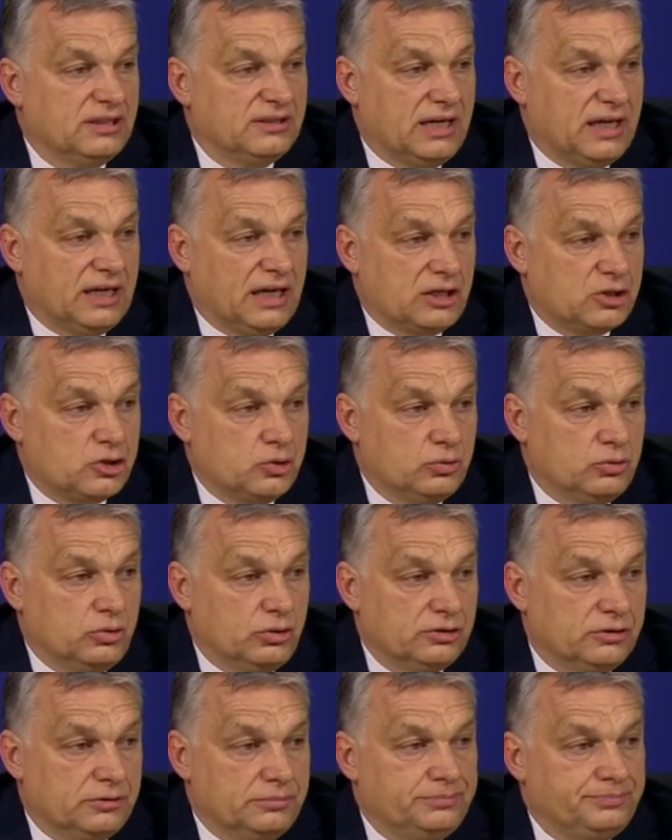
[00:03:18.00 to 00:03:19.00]
then no
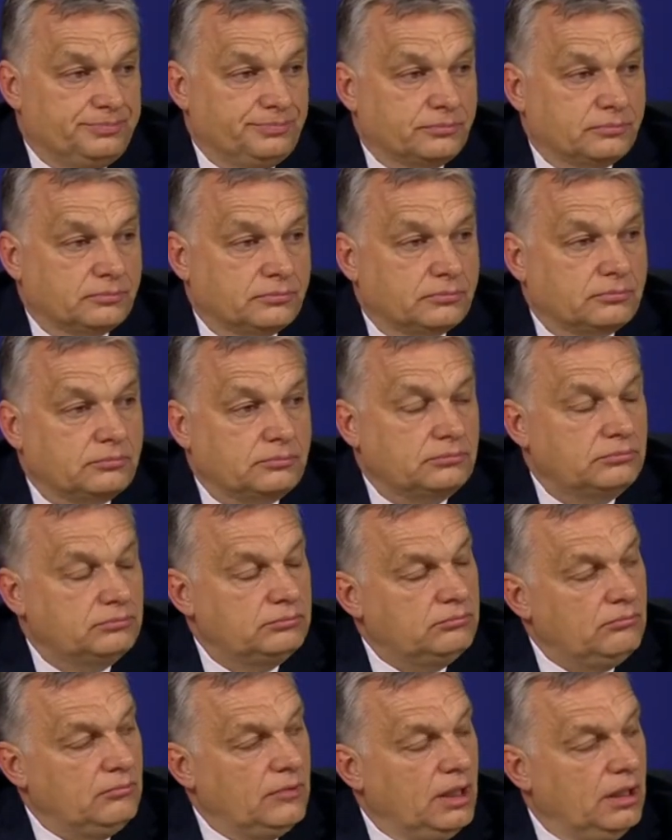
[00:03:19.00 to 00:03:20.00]
vote or
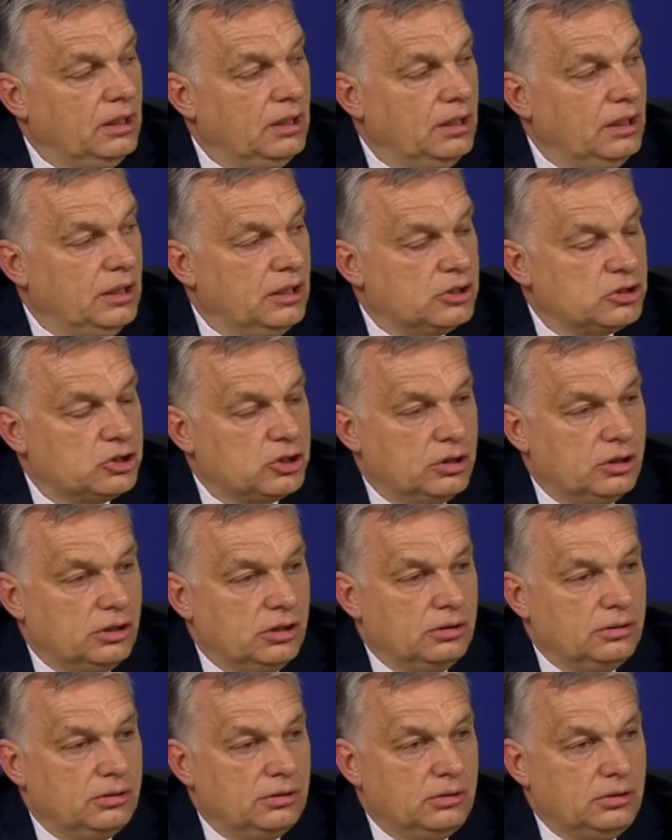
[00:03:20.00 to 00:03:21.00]
debate would have
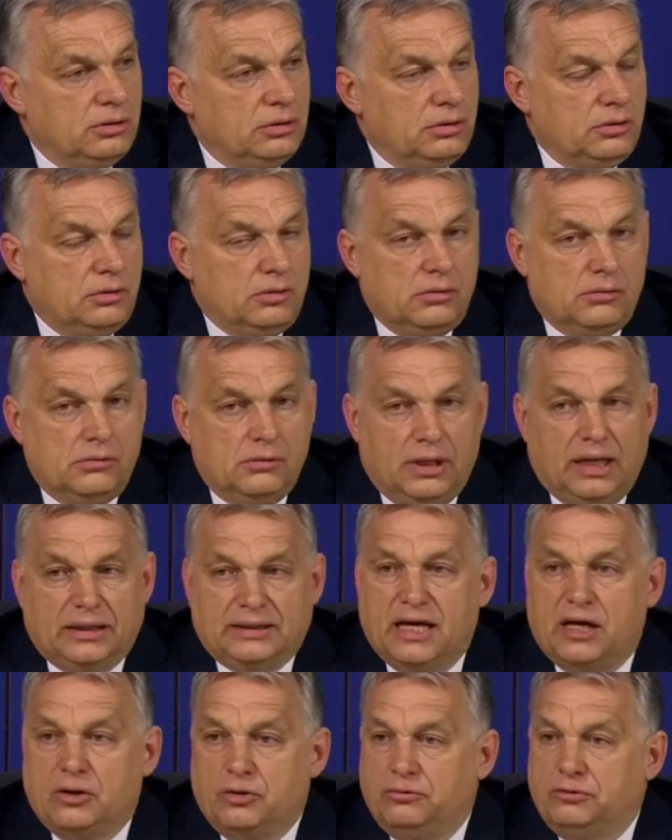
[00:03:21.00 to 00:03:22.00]
been necessary
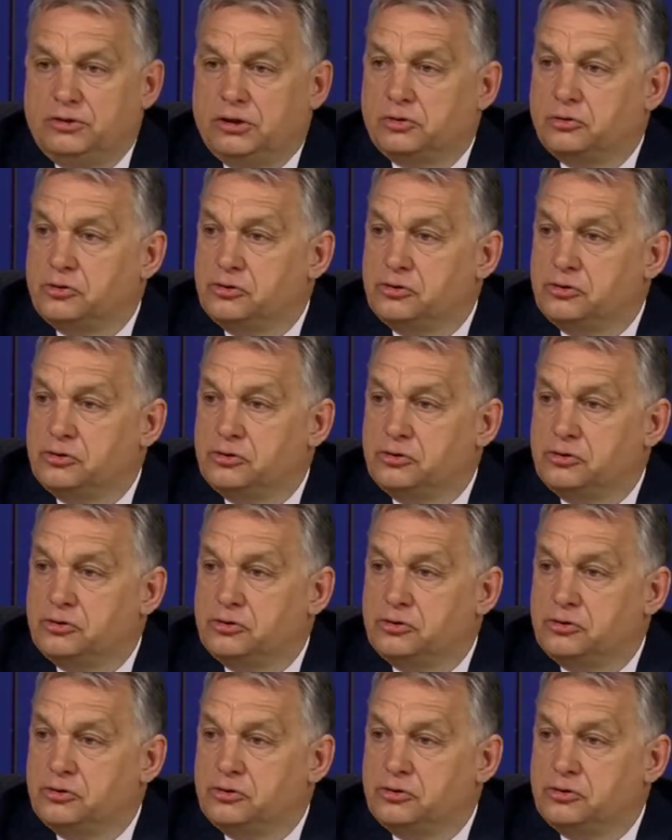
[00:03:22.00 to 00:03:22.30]
today.